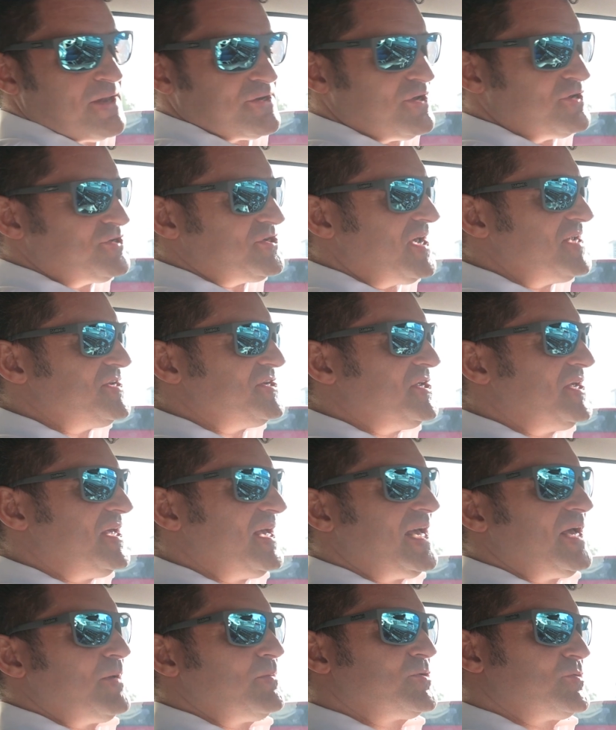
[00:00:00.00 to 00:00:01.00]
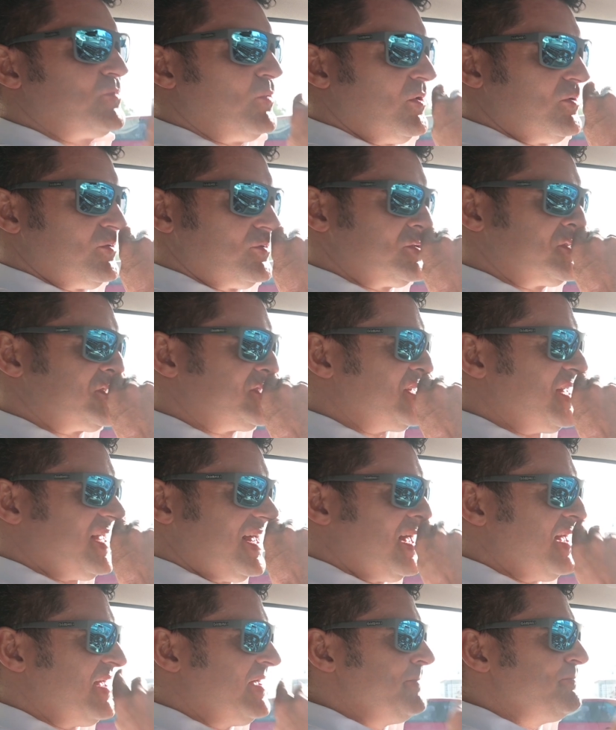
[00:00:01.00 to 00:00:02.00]
So changing gear was what was
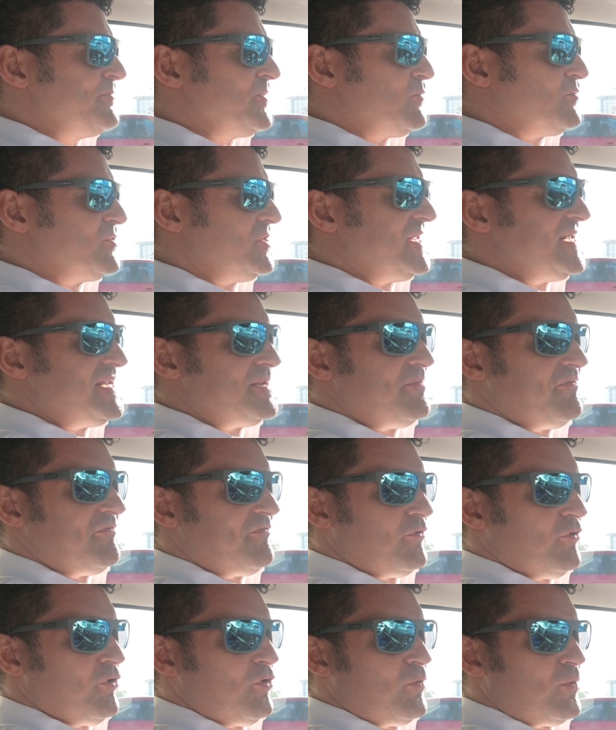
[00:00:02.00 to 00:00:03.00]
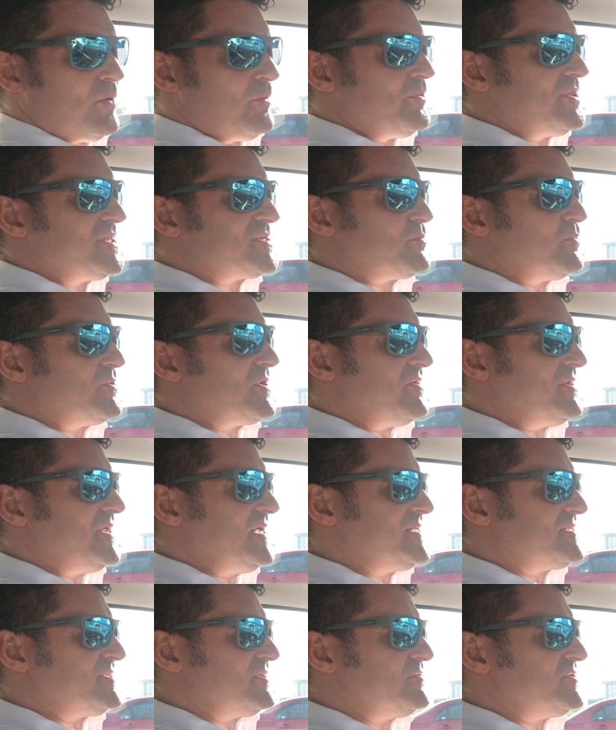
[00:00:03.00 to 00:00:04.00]
uh, needed before, but with this one we don't
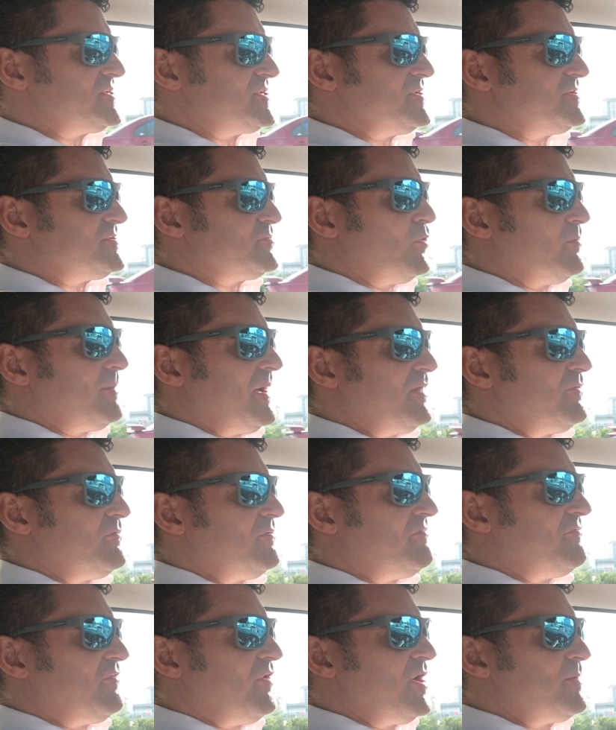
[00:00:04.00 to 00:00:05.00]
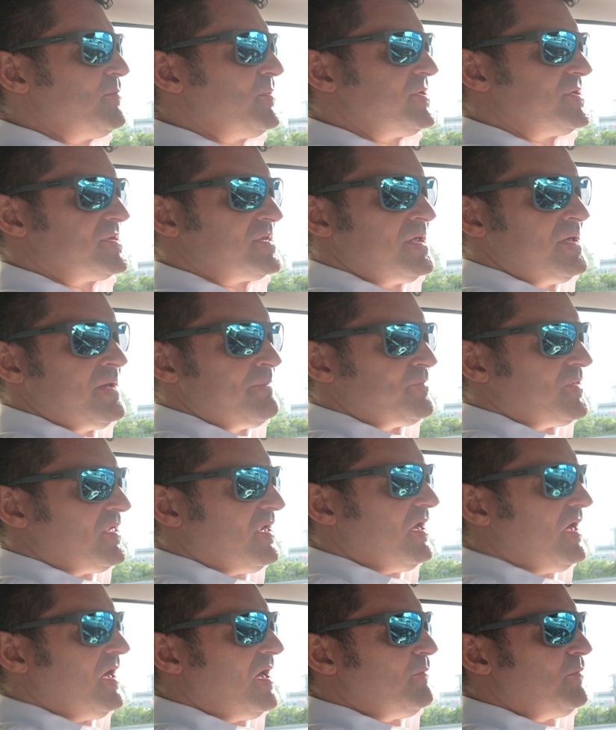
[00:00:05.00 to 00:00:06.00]
need to. It's all about the refinement
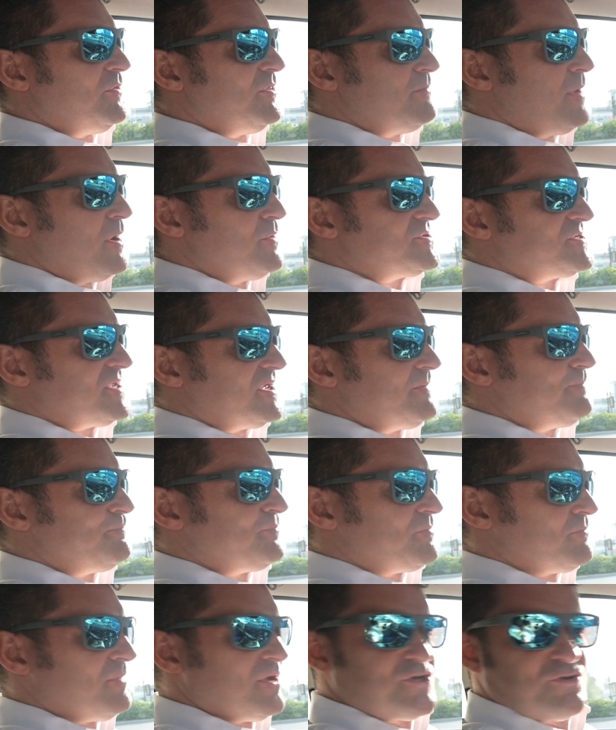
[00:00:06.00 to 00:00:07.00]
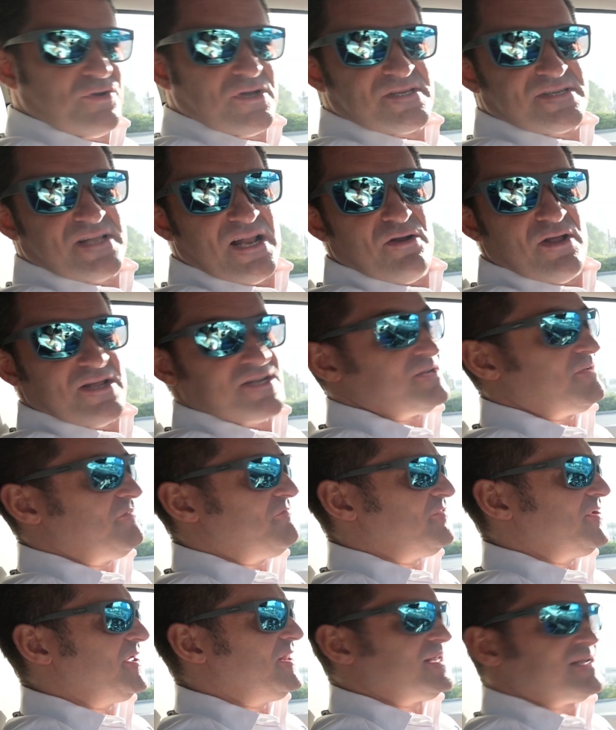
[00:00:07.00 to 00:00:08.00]
uh, with the motor. Make sure it accelerates, you
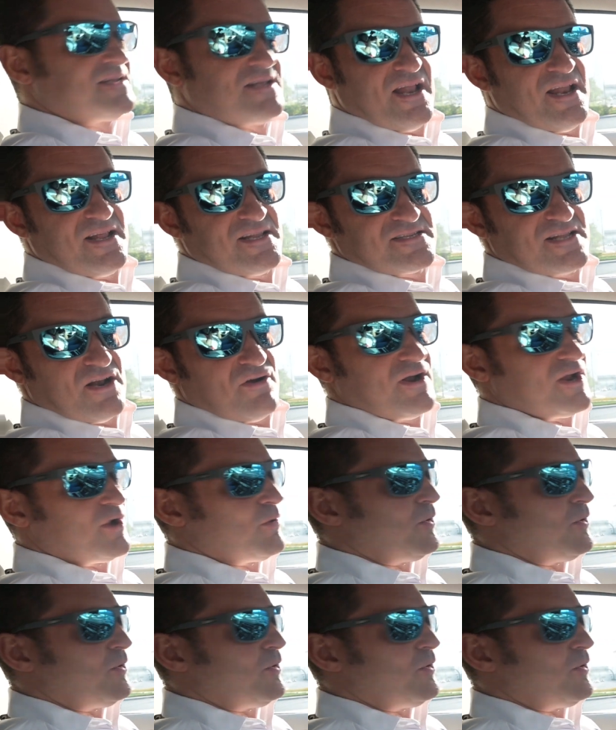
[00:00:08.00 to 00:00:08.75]
can feel it can accelerate